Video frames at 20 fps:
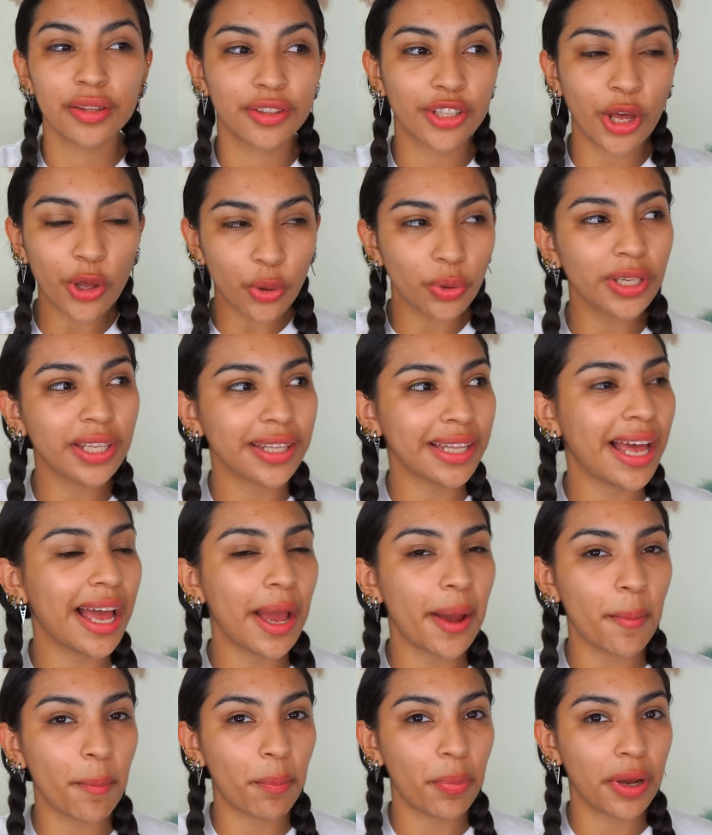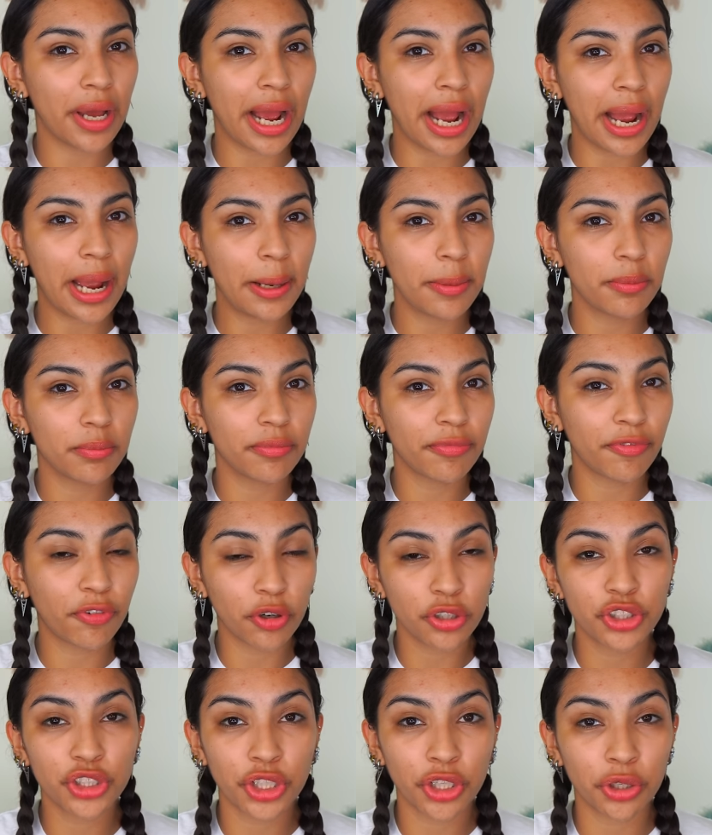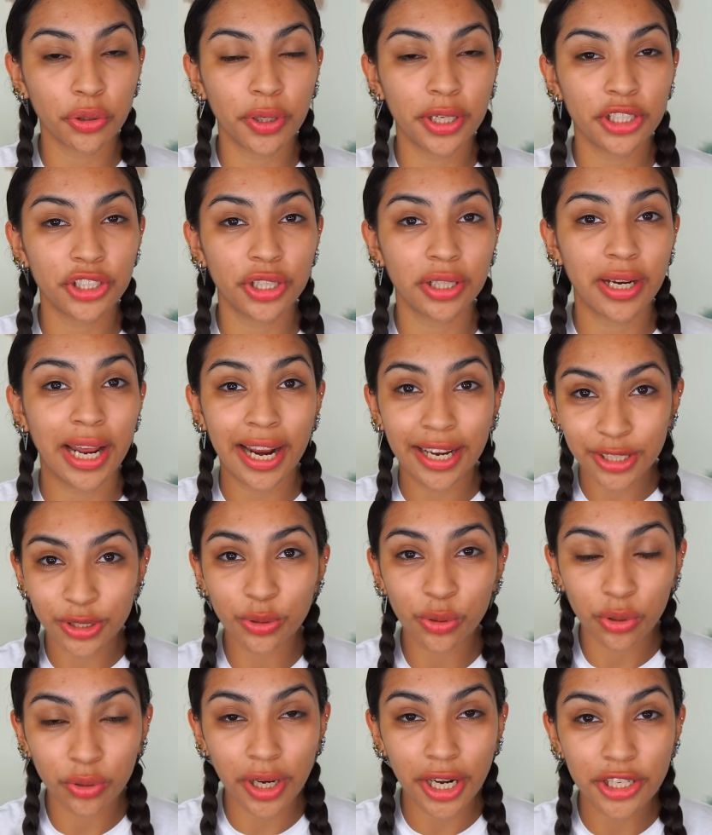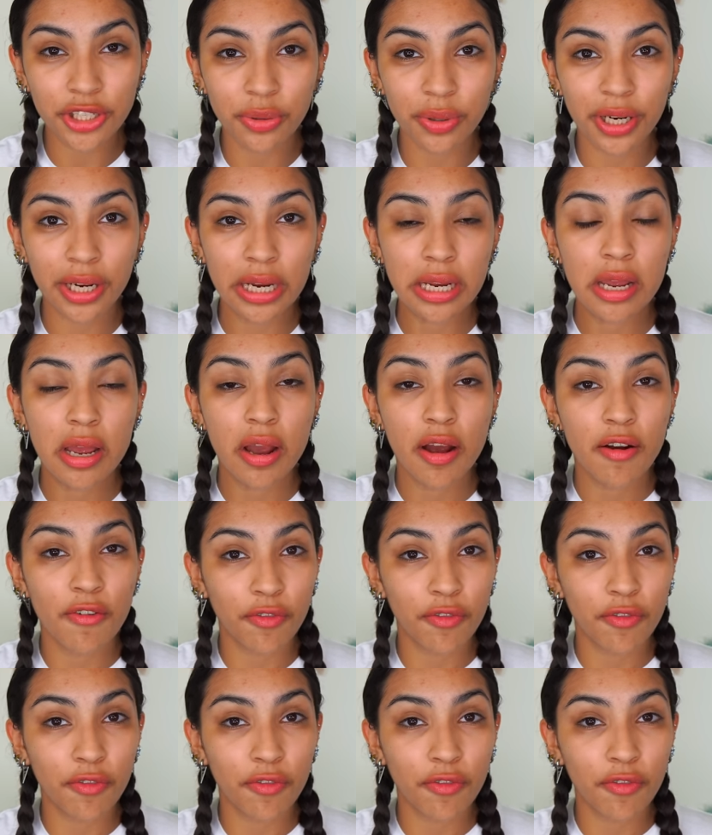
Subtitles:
Not only that, but I'm first generation high school graduate,